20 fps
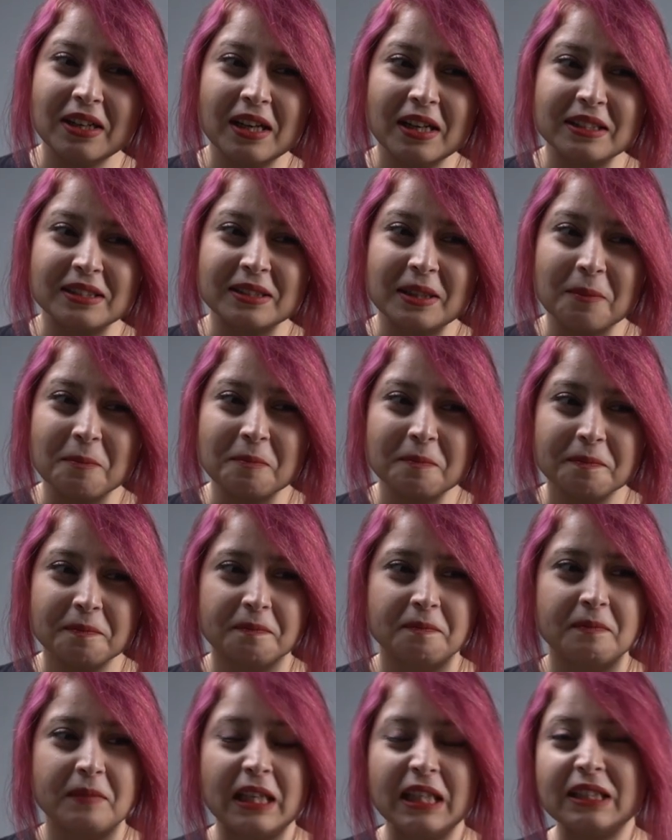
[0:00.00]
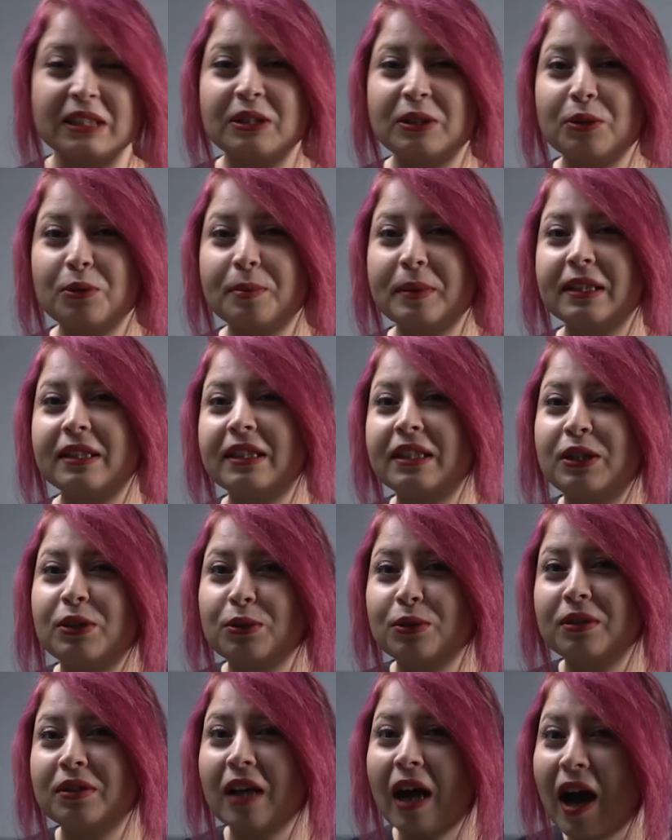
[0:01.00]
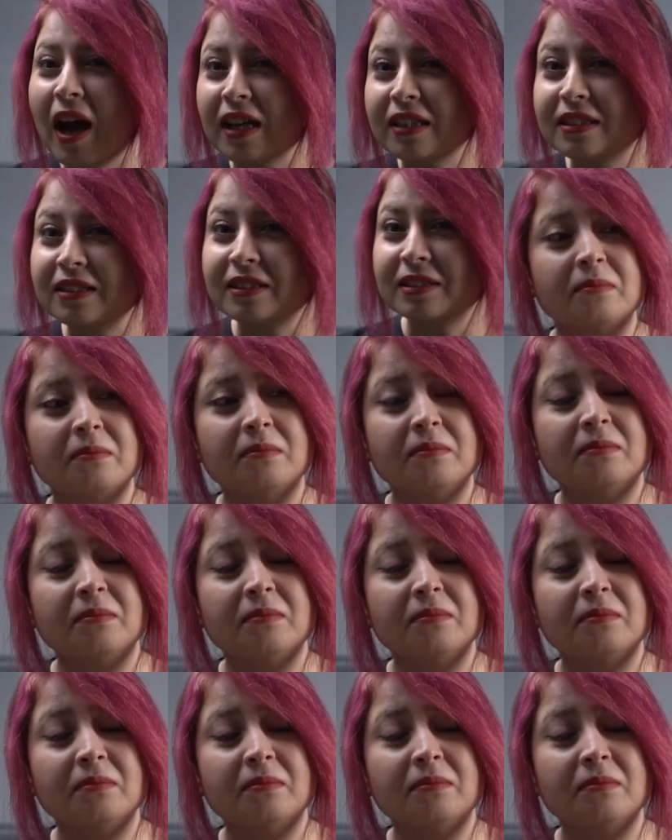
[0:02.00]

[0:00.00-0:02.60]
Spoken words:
like some stupid cute dogs.